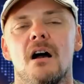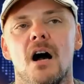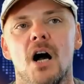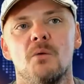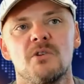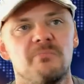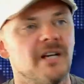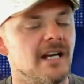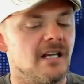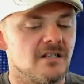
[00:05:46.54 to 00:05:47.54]
I was
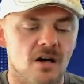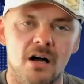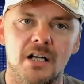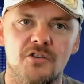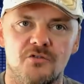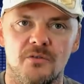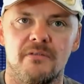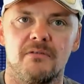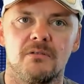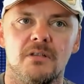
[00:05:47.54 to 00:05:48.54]
being entirely
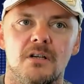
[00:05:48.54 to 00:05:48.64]
truthful?